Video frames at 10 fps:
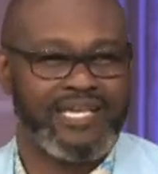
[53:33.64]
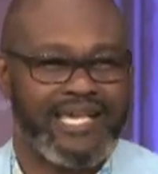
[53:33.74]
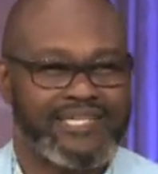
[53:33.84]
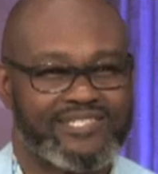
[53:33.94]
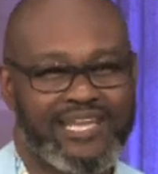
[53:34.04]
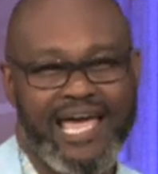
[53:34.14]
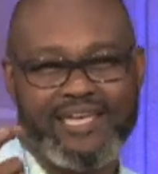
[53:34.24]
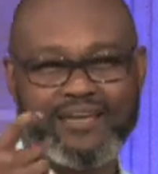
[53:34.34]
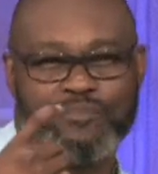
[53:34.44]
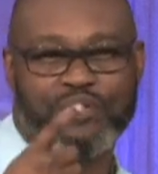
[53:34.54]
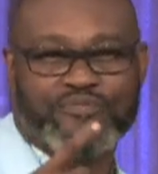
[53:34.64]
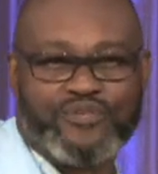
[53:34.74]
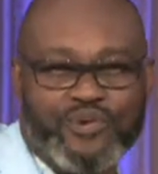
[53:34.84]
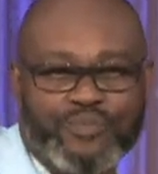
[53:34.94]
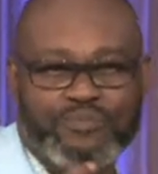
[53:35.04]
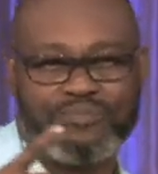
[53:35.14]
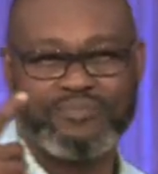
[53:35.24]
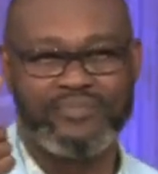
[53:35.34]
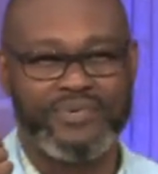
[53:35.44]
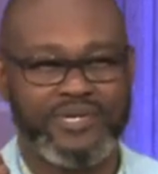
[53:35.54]
It's like a perfume,
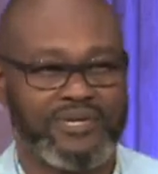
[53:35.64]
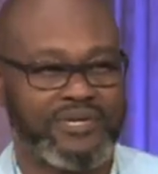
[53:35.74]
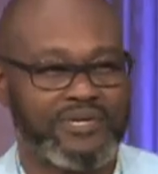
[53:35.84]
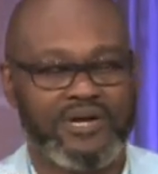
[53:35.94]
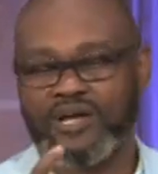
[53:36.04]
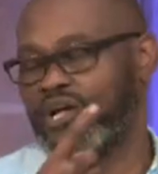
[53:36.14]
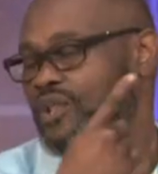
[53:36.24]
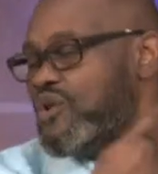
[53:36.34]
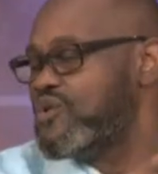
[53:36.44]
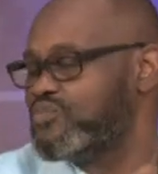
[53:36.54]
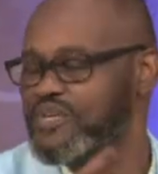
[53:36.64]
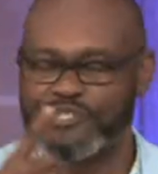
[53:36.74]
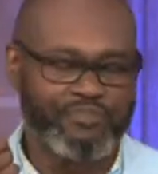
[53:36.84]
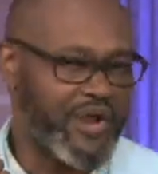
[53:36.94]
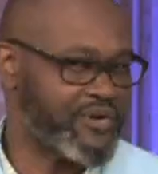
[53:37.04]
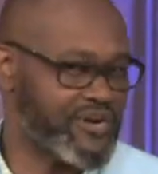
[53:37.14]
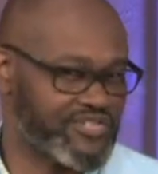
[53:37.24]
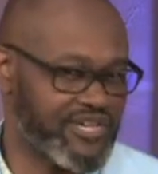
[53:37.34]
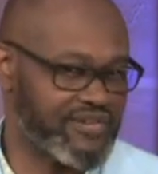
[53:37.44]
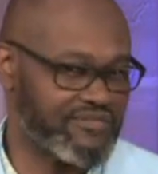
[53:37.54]
a cologne we spray on
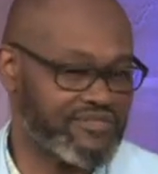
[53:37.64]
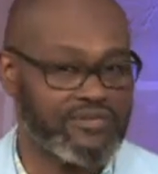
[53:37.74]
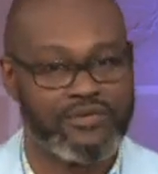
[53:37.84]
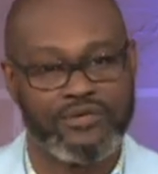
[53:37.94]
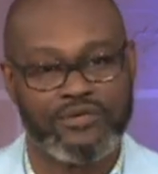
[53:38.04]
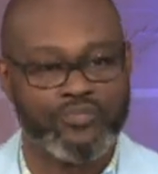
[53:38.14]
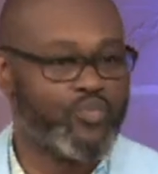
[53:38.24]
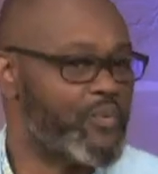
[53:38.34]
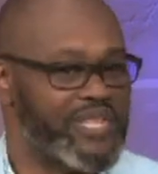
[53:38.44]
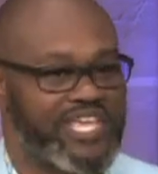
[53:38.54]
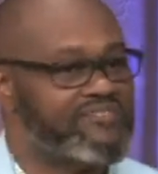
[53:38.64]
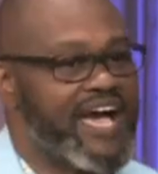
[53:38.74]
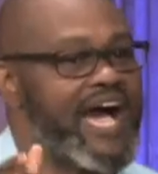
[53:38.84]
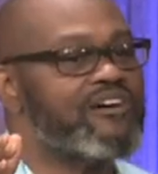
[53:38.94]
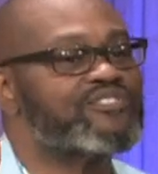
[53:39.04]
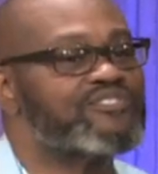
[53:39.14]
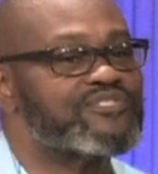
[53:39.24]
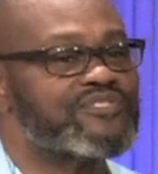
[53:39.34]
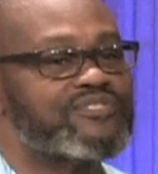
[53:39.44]
ourselves when we leave the house.